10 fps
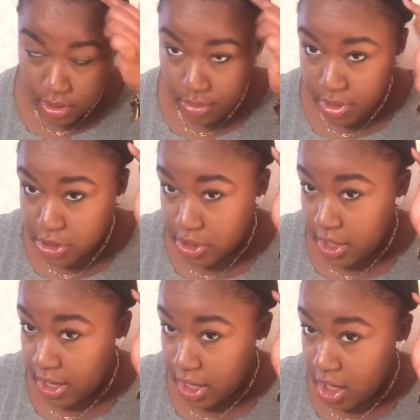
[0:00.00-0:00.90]
want to braid your
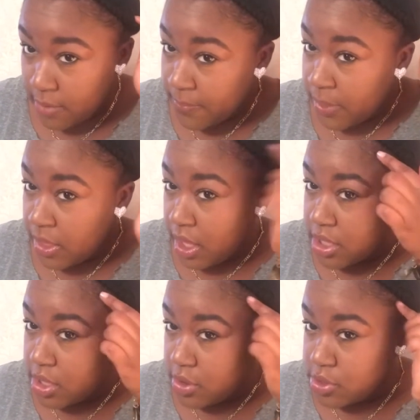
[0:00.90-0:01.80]
hair
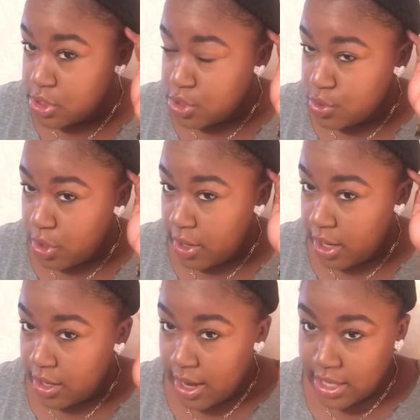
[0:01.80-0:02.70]
as close to your
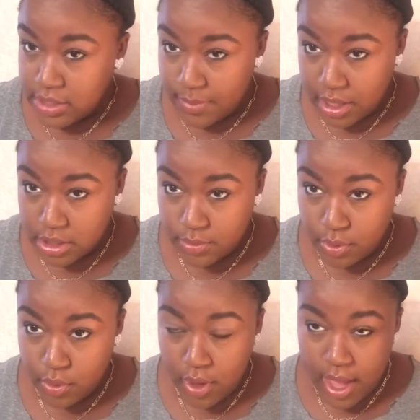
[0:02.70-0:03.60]
hairline as
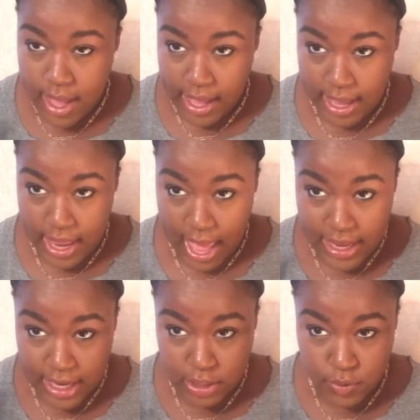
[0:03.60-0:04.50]
possible. And I
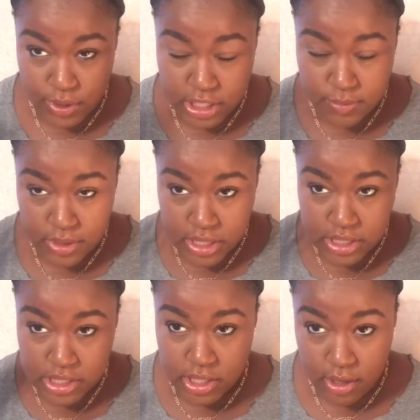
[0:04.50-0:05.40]
like doing this because
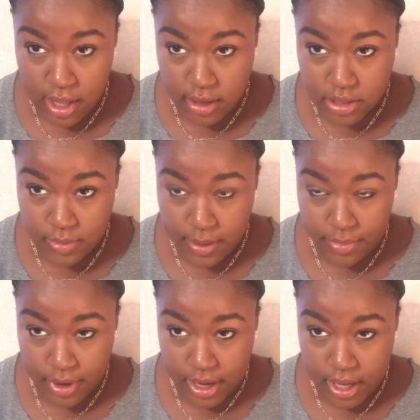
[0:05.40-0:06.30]
it still helps my
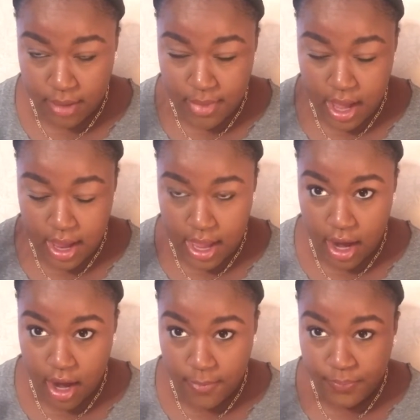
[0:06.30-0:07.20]
braid, my
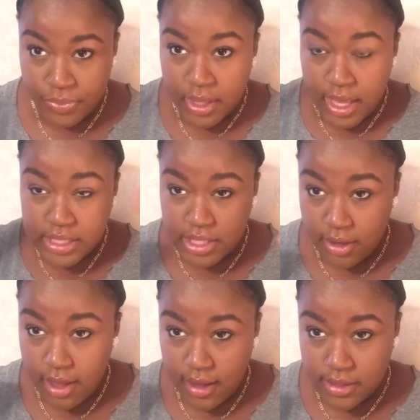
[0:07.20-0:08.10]
hair. It
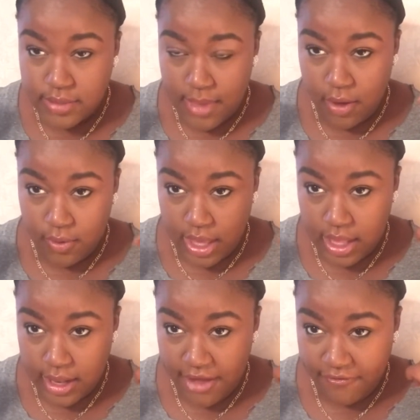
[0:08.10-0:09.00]
still helps my
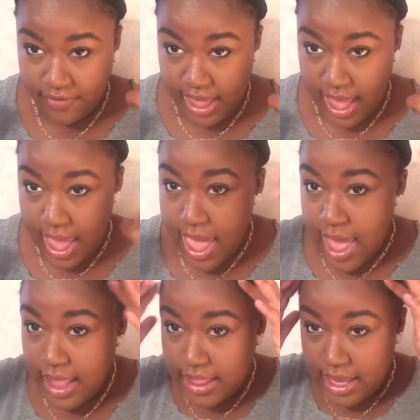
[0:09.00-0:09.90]
wig lay flat.
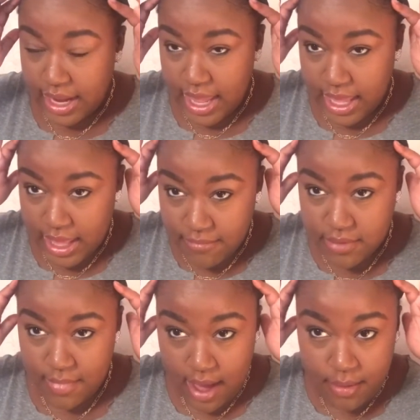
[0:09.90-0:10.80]
And then it keeps
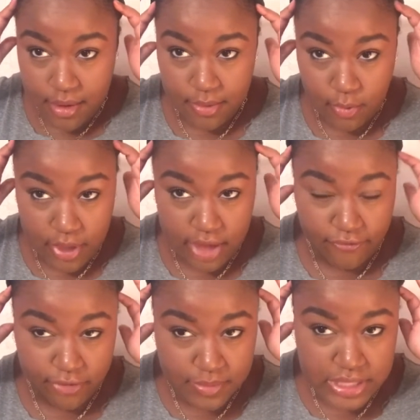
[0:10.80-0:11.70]
my wig
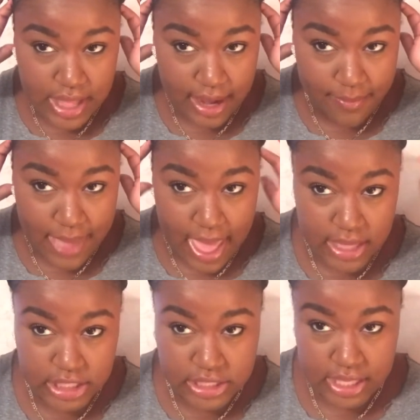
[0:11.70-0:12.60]
from sliding back,
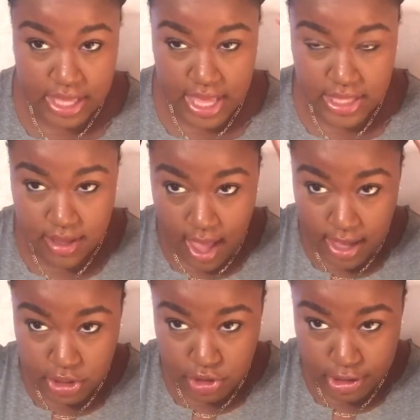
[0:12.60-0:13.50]
just in case
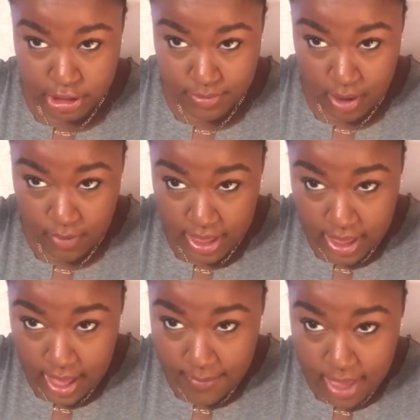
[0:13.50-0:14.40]
I stretch my wig
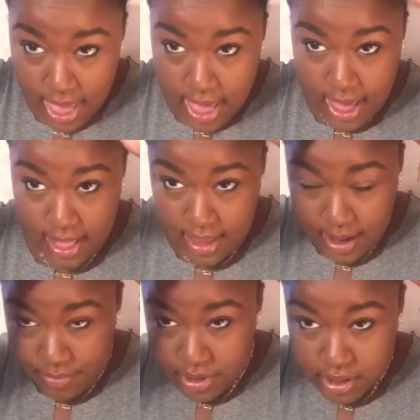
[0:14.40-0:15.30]
cap. And then
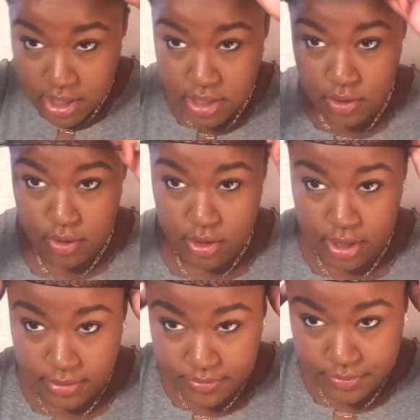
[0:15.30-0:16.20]
I put this
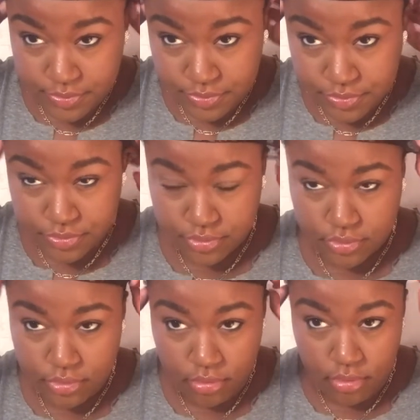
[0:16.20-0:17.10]
on
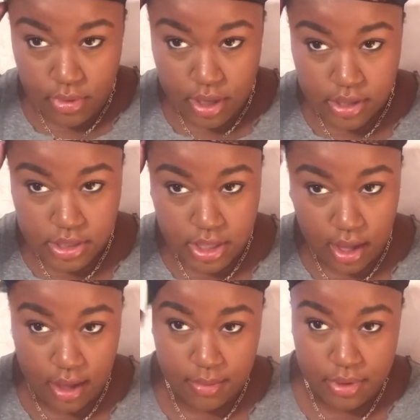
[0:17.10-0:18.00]

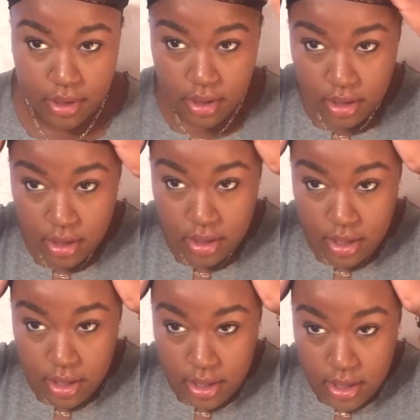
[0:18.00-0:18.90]
top
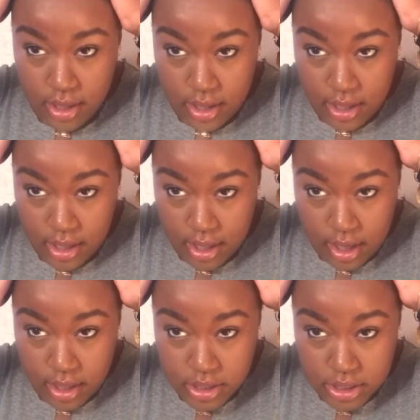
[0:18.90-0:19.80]
and
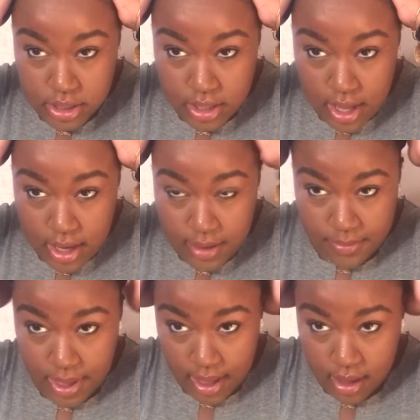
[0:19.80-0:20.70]
kind of slide it
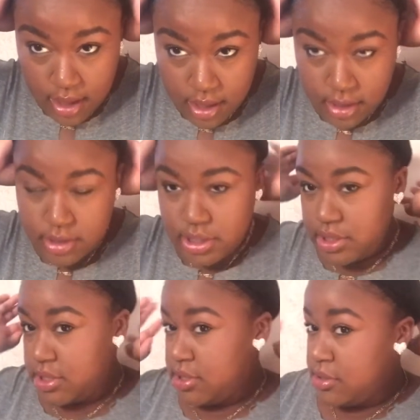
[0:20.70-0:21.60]
back,
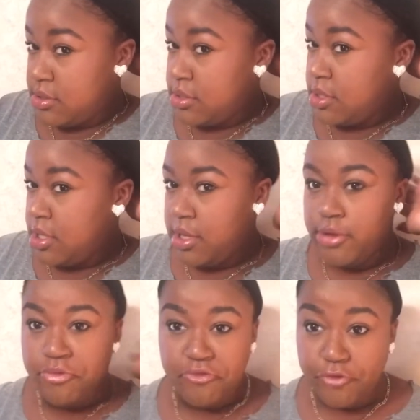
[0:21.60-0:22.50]
just
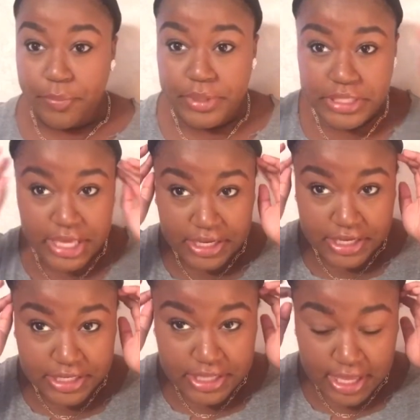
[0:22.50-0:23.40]
for
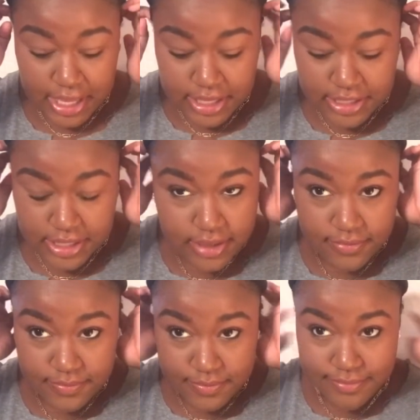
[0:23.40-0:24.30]
protectance, I guess.
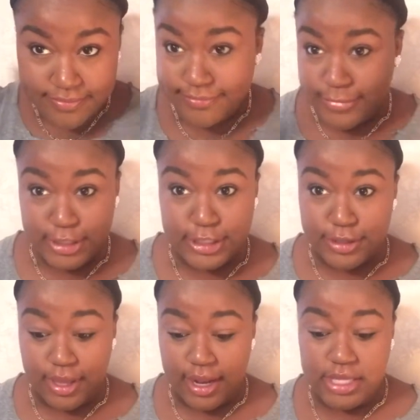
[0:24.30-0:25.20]
So
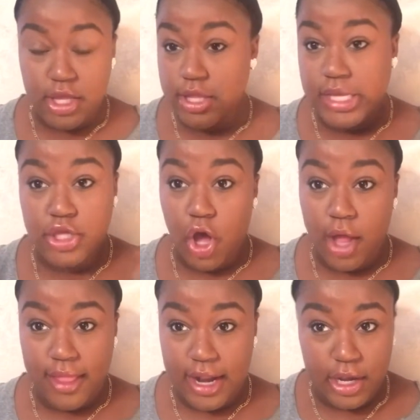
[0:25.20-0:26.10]
yeah, that's
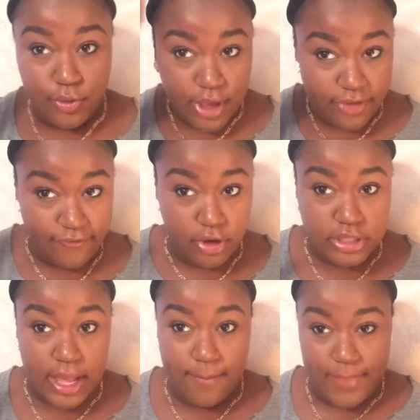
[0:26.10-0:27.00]
all that I do as far
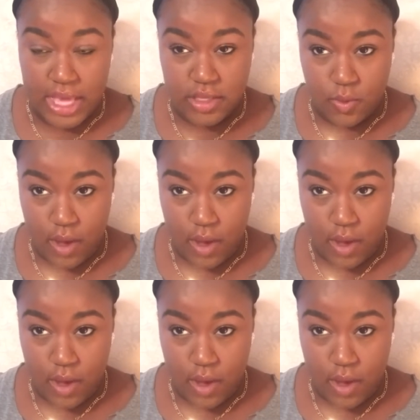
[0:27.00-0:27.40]
as like base